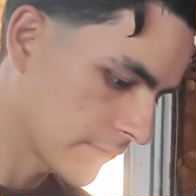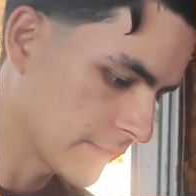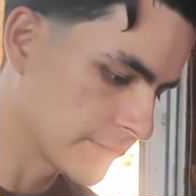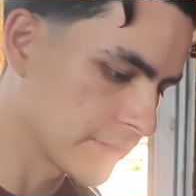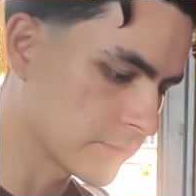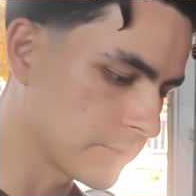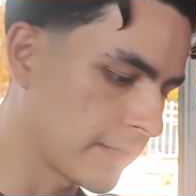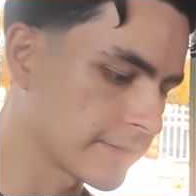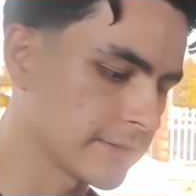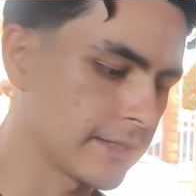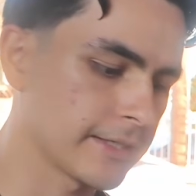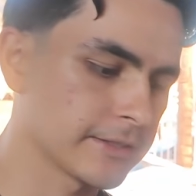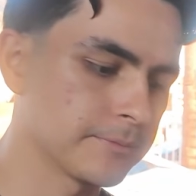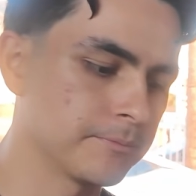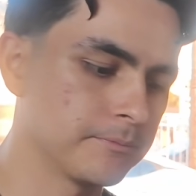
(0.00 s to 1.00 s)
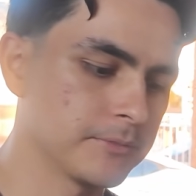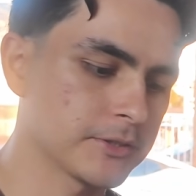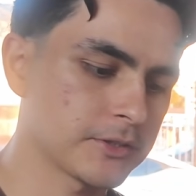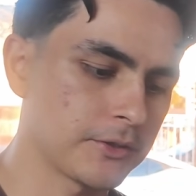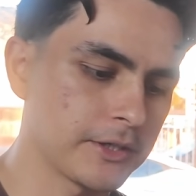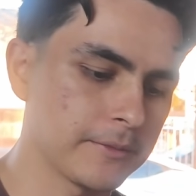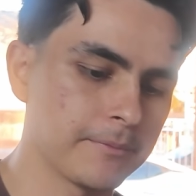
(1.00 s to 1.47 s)
because this one has a nice
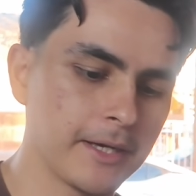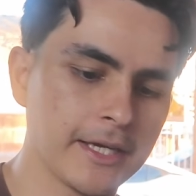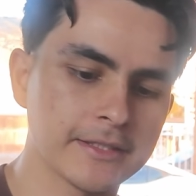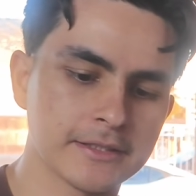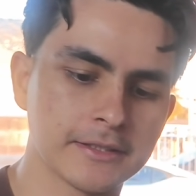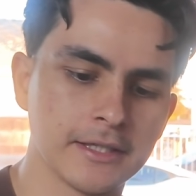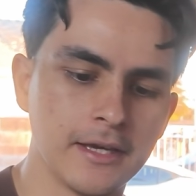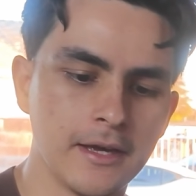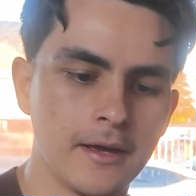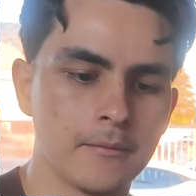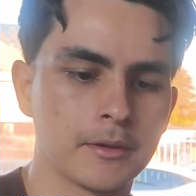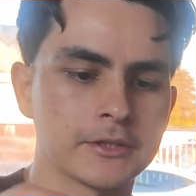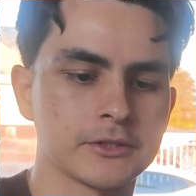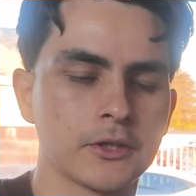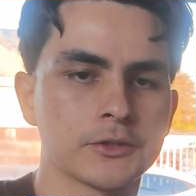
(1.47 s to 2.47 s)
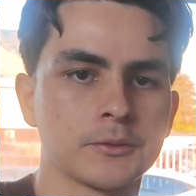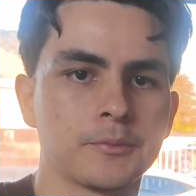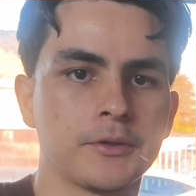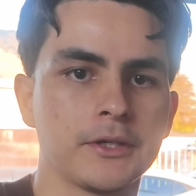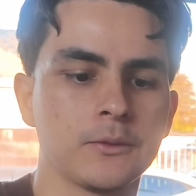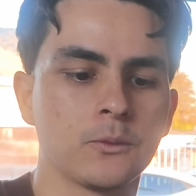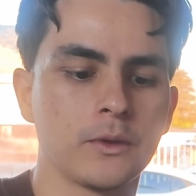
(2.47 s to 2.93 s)
sturdy base, but it's also
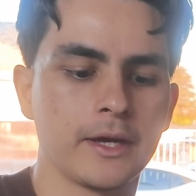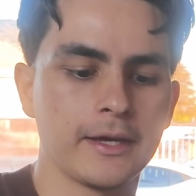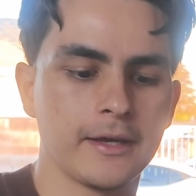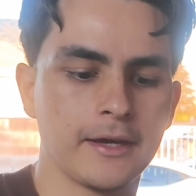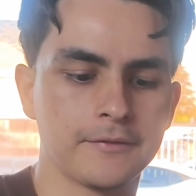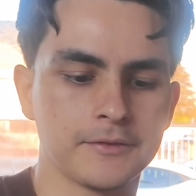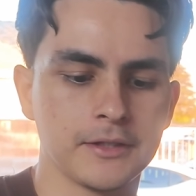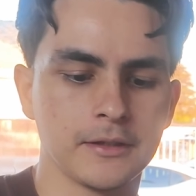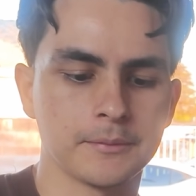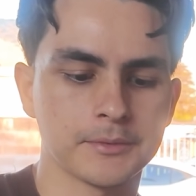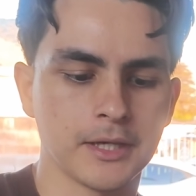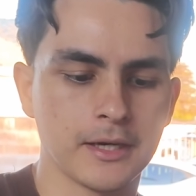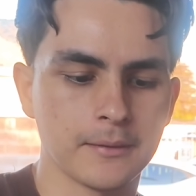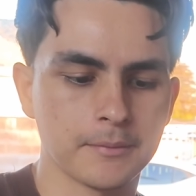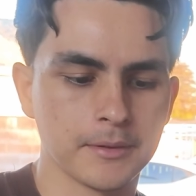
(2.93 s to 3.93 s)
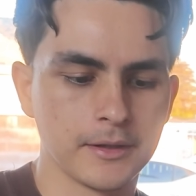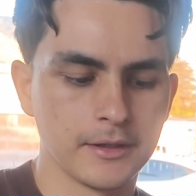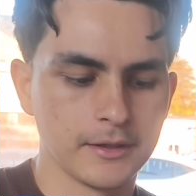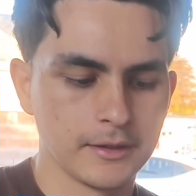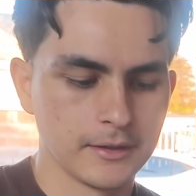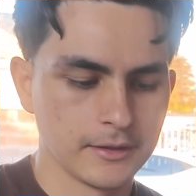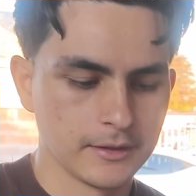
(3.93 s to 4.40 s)
pretty hefty up top,
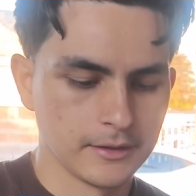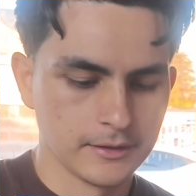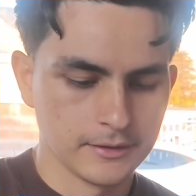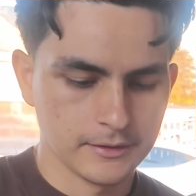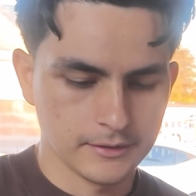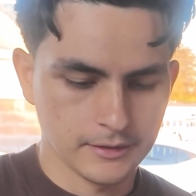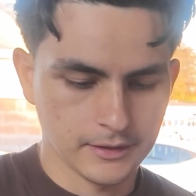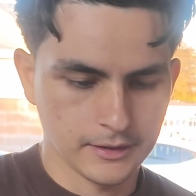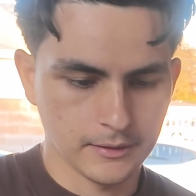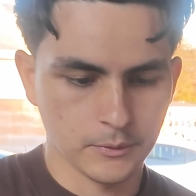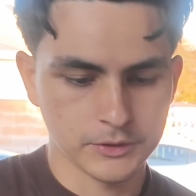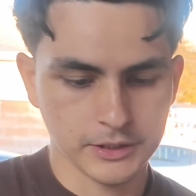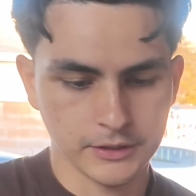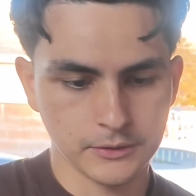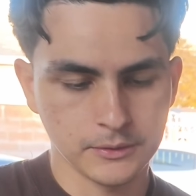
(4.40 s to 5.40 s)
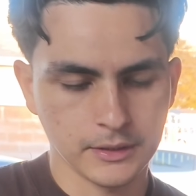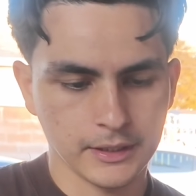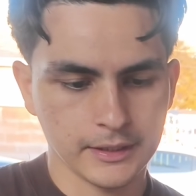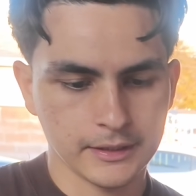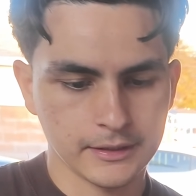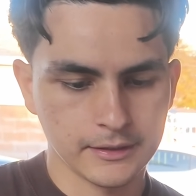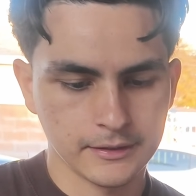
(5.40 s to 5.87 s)
which I do
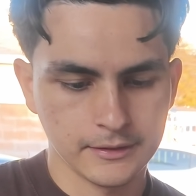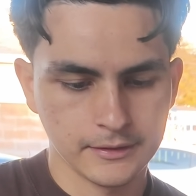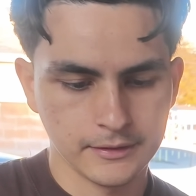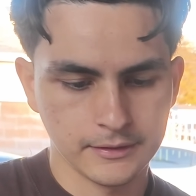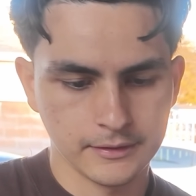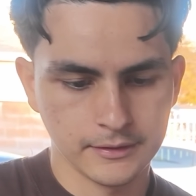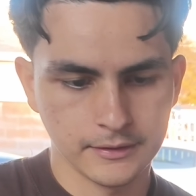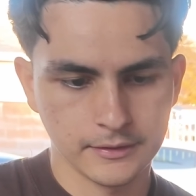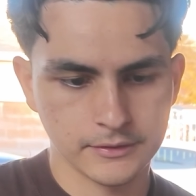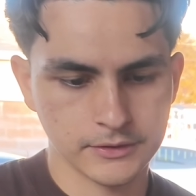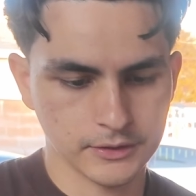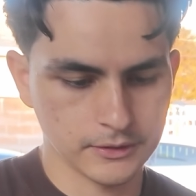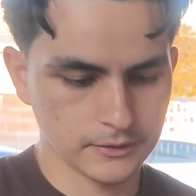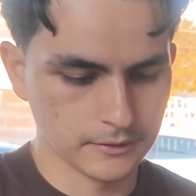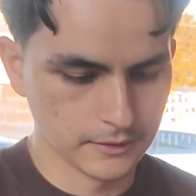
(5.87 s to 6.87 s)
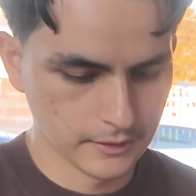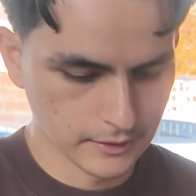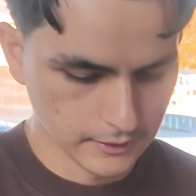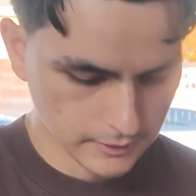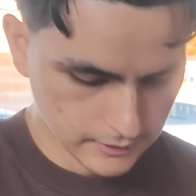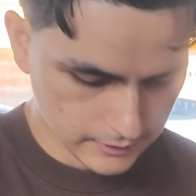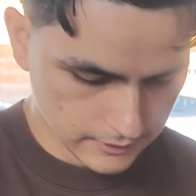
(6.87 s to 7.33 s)
like. So
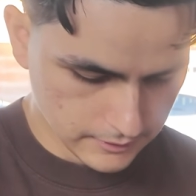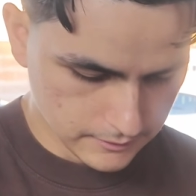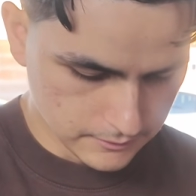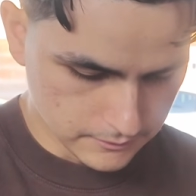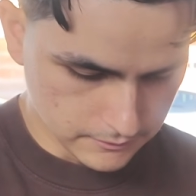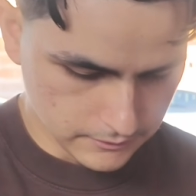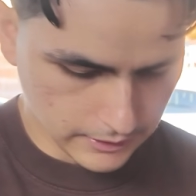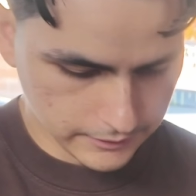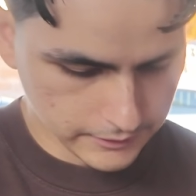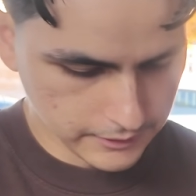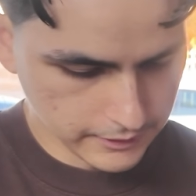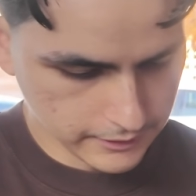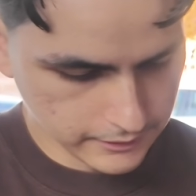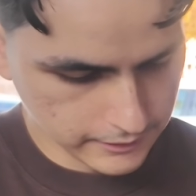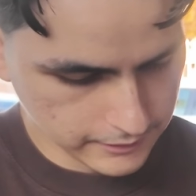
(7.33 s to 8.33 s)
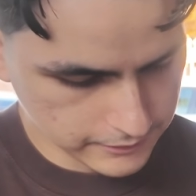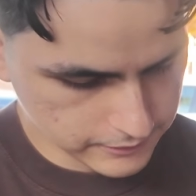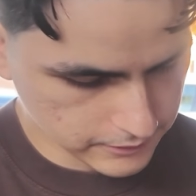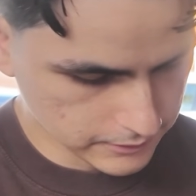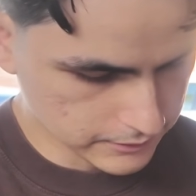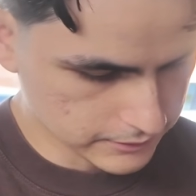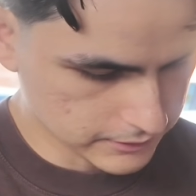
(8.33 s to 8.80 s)
how do I
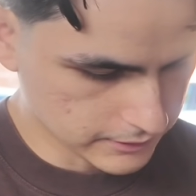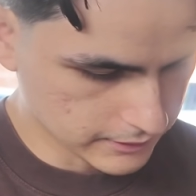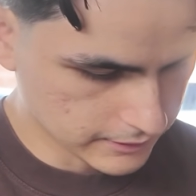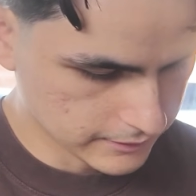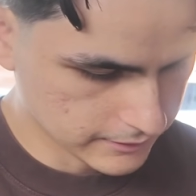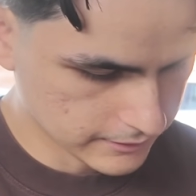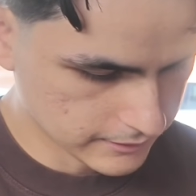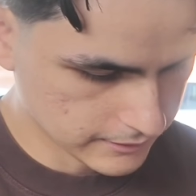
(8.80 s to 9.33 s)
unscrew this here?